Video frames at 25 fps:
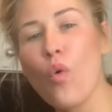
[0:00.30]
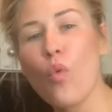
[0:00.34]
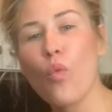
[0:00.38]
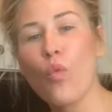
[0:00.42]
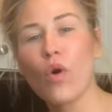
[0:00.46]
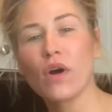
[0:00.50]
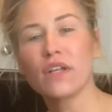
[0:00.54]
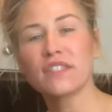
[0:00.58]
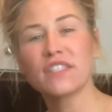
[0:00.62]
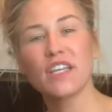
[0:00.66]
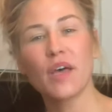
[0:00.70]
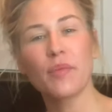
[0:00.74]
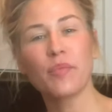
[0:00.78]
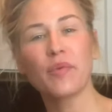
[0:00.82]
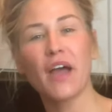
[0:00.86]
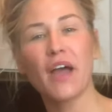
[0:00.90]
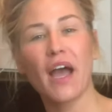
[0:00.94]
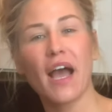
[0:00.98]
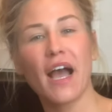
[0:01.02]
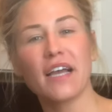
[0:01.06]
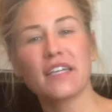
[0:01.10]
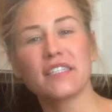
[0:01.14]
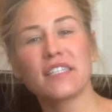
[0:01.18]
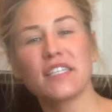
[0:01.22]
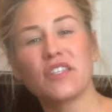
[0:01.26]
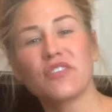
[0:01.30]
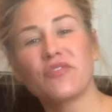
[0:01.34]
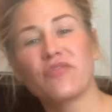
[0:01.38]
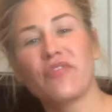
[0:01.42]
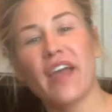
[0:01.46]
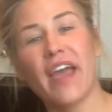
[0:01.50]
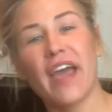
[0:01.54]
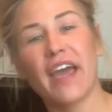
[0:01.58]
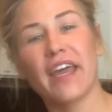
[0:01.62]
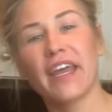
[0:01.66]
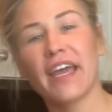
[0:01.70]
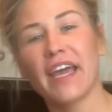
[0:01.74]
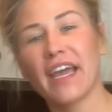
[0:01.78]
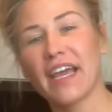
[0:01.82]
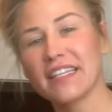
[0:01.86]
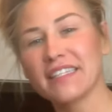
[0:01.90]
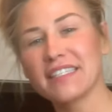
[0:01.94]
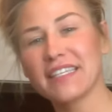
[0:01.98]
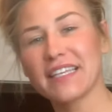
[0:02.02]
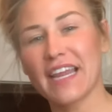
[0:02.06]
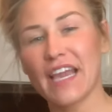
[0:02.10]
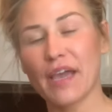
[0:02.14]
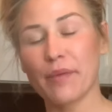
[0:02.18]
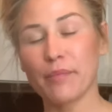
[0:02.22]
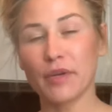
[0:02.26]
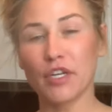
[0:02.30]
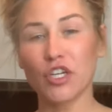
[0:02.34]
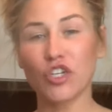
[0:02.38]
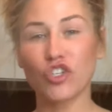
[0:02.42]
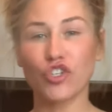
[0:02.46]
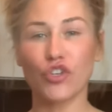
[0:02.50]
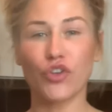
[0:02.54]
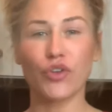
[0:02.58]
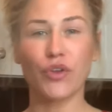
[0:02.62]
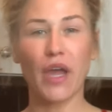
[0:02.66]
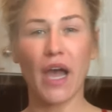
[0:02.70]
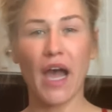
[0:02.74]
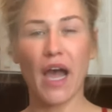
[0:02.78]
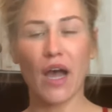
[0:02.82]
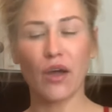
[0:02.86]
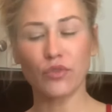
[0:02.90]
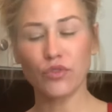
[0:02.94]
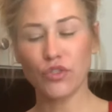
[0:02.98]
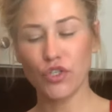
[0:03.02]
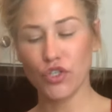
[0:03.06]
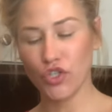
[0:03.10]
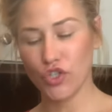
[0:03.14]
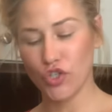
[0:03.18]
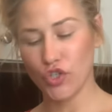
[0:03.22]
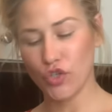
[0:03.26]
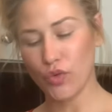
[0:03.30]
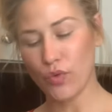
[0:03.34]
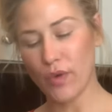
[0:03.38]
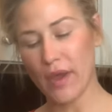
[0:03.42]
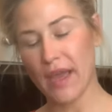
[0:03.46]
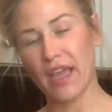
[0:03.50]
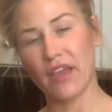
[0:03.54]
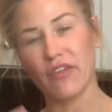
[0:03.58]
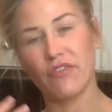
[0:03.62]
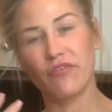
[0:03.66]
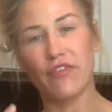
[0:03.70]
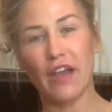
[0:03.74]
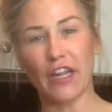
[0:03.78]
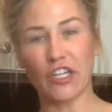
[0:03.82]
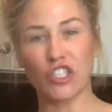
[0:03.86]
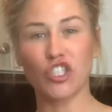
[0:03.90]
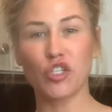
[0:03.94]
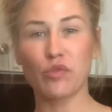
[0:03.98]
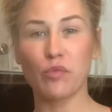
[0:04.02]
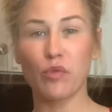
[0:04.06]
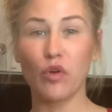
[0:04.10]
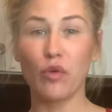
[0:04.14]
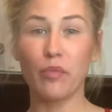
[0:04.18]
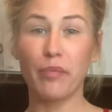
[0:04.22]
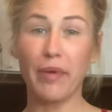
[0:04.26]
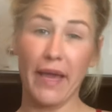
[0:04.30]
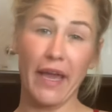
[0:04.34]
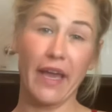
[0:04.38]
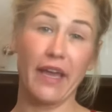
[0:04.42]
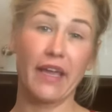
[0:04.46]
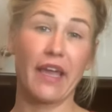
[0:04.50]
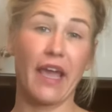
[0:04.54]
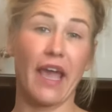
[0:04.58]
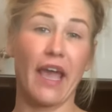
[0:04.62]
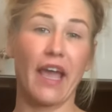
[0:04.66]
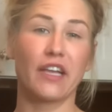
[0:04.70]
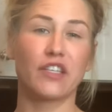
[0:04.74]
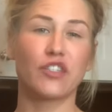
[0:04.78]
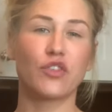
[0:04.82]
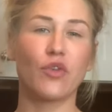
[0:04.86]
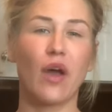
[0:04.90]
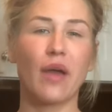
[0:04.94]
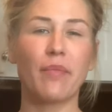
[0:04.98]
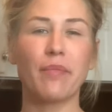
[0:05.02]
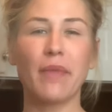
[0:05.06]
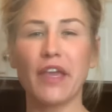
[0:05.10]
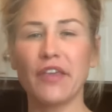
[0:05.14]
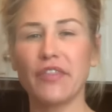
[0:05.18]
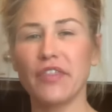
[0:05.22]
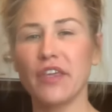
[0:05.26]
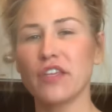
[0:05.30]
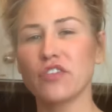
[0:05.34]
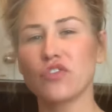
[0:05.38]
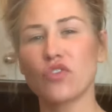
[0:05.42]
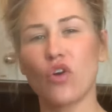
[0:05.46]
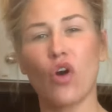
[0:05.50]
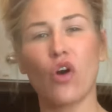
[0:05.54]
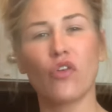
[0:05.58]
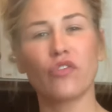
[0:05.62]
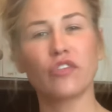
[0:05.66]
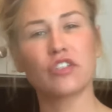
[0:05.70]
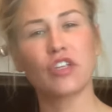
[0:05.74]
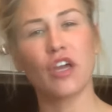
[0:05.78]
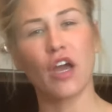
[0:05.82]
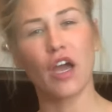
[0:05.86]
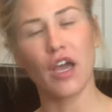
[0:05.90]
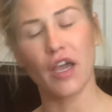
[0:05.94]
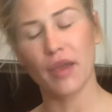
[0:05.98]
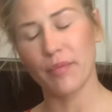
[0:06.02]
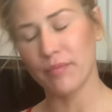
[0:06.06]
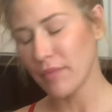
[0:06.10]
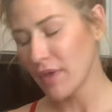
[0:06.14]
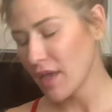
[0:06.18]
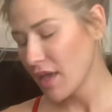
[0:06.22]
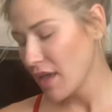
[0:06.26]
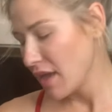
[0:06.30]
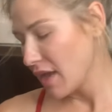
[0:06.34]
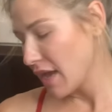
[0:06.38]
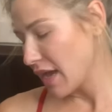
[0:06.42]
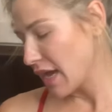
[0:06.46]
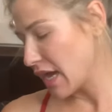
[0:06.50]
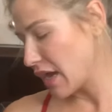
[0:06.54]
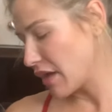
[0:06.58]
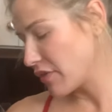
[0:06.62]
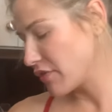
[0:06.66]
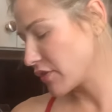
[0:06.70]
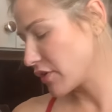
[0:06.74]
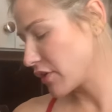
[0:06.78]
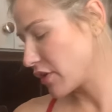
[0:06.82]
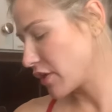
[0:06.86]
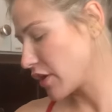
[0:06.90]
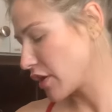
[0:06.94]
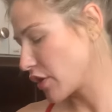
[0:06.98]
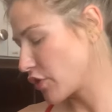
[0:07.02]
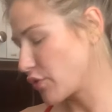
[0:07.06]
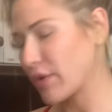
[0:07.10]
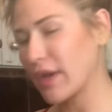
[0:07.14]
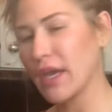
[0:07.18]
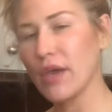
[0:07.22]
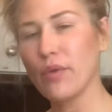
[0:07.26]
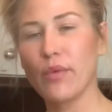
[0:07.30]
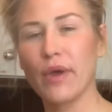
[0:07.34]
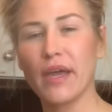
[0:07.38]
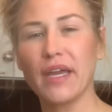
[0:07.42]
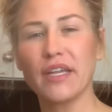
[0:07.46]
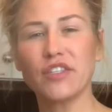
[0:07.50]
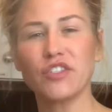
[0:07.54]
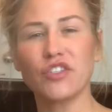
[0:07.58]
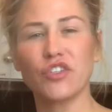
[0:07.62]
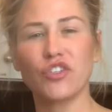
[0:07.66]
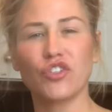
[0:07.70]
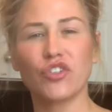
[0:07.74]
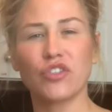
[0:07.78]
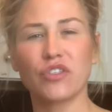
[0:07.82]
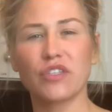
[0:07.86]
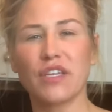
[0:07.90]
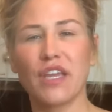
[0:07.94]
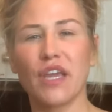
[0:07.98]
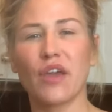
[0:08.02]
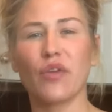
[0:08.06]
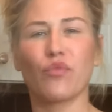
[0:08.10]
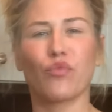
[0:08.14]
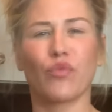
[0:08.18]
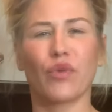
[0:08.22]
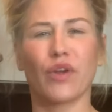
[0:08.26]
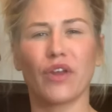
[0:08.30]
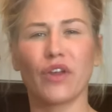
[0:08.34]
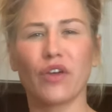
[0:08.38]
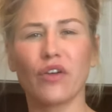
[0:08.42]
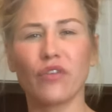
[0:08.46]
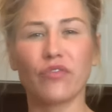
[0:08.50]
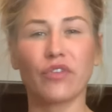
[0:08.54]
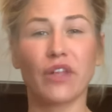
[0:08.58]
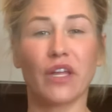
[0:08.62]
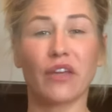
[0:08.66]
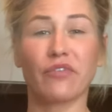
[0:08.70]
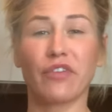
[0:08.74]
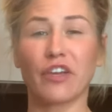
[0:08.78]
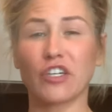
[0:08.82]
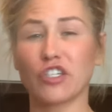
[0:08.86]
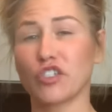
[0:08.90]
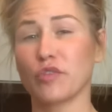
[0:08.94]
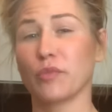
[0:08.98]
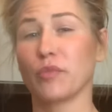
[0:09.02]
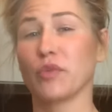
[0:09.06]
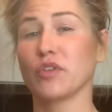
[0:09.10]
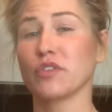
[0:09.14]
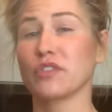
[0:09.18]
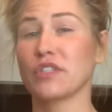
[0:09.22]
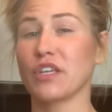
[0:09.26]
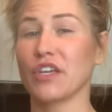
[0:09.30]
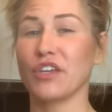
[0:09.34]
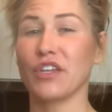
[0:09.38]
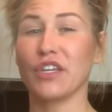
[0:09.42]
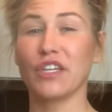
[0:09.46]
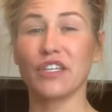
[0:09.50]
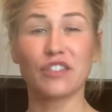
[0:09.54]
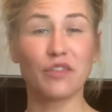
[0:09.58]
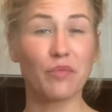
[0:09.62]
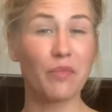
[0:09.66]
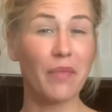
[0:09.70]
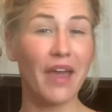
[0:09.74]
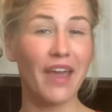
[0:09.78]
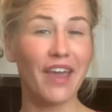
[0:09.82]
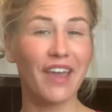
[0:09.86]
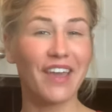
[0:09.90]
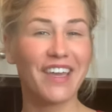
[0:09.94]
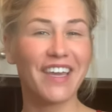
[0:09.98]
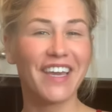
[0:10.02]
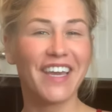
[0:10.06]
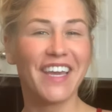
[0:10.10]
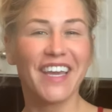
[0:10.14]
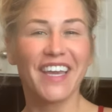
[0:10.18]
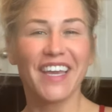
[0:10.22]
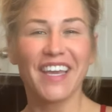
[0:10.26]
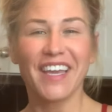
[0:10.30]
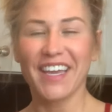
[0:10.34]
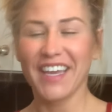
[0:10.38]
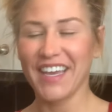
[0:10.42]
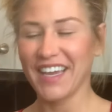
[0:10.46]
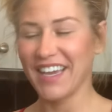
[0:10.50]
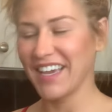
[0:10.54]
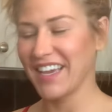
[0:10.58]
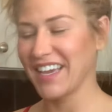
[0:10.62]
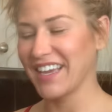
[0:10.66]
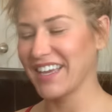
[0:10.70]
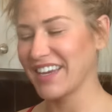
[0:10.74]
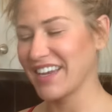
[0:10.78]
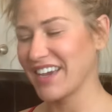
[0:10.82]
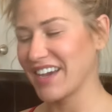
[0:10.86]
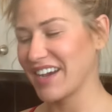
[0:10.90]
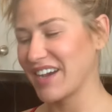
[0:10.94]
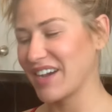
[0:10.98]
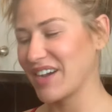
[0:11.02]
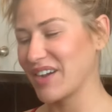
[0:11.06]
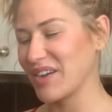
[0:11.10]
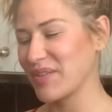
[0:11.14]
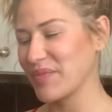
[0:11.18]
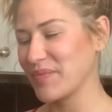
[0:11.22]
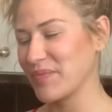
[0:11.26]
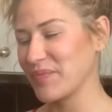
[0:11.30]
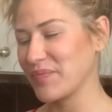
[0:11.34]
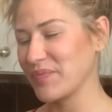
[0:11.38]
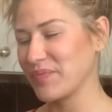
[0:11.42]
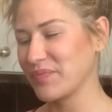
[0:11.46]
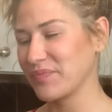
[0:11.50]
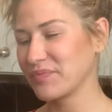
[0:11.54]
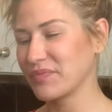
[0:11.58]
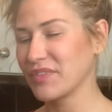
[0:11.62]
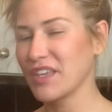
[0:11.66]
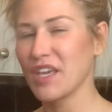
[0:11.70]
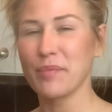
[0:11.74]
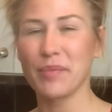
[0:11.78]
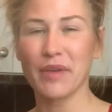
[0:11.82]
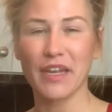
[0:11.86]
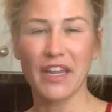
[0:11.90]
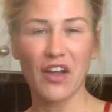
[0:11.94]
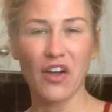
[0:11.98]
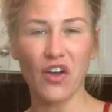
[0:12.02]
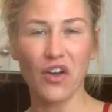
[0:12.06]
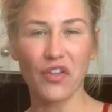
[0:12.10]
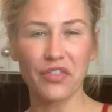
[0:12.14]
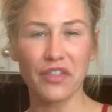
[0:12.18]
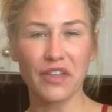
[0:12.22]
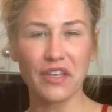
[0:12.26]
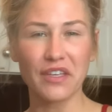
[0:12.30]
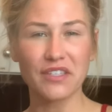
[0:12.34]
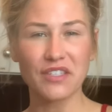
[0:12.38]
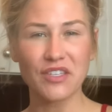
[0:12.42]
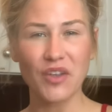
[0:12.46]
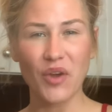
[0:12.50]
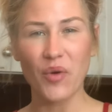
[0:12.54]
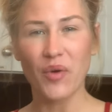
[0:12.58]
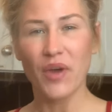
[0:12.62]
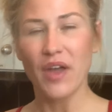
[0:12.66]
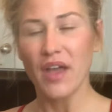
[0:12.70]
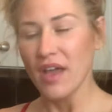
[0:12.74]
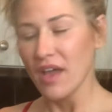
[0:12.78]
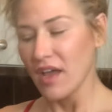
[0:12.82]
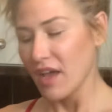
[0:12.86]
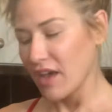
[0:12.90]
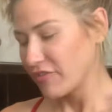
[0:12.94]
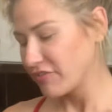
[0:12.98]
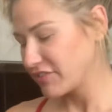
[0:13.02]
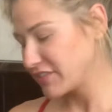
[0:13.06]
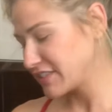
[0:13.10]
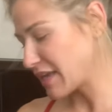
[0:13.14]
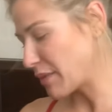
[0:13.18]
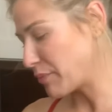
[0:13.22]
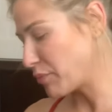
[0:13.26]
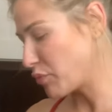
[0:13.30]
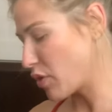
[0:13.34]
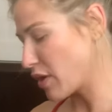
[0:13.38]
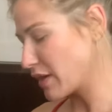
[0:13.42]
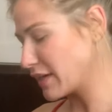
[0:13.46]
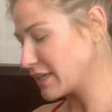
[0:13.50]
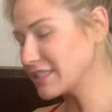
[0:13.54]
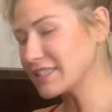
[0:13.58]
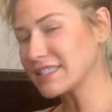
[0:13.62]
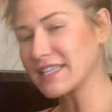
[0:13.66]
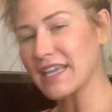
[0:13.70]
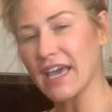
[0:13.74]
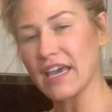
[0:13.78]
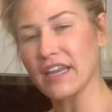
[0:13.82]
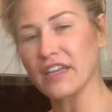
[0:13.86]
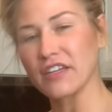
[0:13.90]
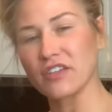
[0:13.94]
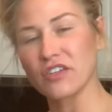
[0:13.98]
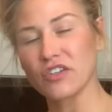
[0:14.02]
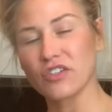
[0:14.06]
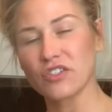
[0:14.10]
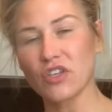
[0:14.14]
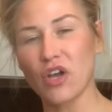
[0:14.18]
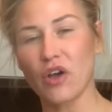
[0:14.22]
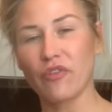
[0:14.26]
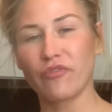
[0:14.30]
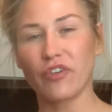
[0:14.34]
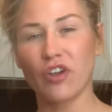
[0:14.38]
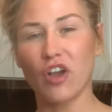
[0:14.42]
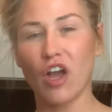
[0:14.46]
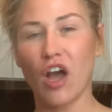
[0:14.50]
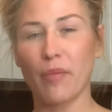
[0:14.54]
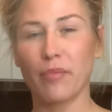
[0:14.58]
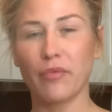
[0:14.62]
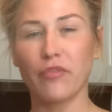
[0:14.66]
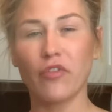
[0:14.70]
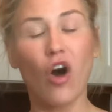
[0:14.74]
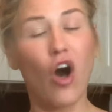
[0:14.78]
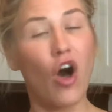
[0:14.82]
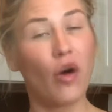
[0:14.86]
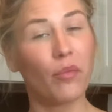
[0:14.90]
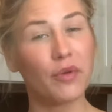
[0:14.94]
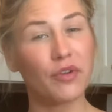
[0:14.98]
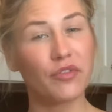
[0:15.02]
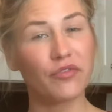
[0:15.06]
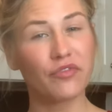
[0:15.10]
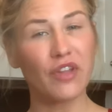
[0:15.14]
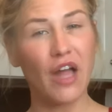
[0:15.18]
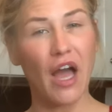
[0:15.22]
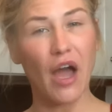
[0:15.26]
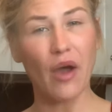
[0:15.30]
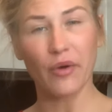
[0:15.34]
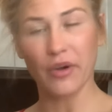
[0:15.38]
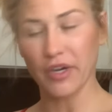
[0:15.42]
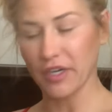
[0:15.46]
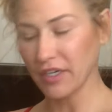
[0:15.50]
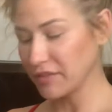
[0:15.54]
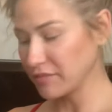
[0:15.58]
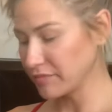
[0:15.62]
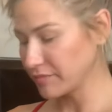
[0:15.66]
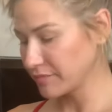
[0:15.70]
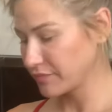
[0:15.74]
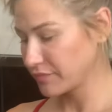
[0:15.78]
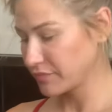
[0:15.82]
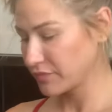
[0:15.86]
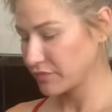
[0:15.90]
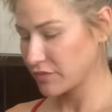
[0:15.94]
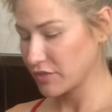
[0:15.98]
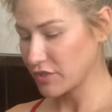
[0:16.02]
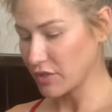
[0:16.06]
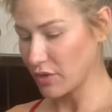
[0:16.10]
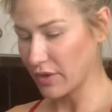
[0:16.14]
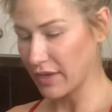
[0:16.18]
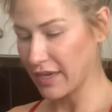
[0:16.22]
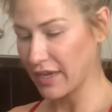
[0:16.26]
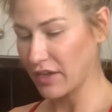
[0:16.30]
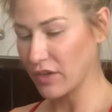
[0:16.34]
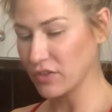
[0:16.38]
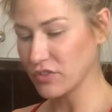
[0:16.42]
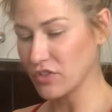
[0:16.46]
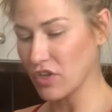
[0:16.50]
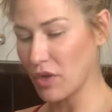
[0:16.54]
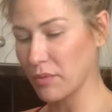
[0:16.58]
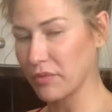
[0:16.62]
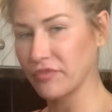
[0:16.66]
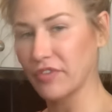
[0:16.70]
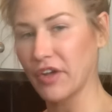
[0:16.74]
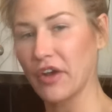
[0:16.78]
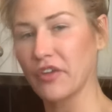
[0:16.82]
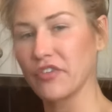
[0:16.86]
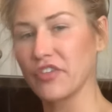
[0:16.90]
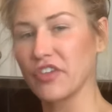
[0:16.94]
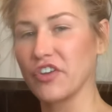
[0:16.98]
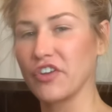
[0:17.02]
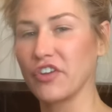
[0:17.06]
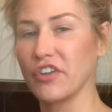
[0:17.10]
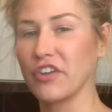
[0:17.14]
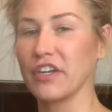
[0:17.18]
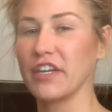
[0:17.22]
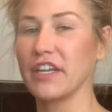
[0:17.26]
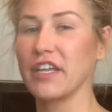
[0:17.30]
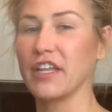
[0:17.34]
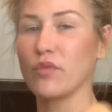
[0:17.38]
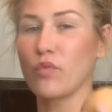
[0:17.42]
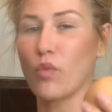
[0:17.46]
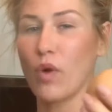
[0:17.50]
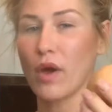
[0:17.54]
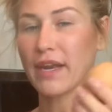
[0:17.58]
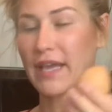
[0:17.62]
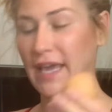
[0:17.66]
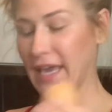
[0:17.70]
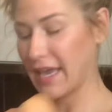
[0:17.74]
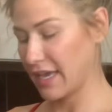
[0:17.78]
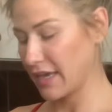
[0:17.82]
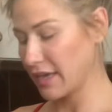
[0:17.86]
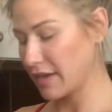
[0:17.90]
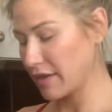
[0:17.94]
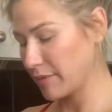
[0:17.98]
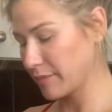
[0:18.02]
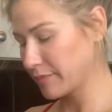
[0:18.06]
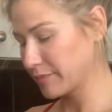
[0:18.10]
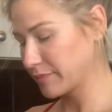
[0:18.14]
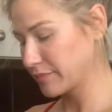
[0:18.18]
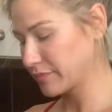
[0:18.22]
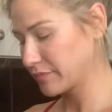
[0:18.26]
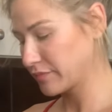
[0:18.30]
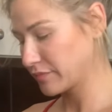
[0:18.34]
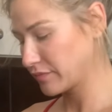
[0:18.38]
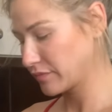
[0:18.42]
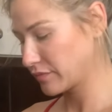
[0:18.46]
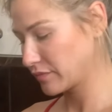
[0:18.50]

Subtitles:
What's up guys, it's Vanna and today I'm going to show you how to do a vegetable pancake. So I make these all the time and they're a great way to just get rid of like vegetables that you need to make and keep it healthy. So step one is get yourself a cup of almond flour. So in goes almond flour, then you're going to need 1 egg. Put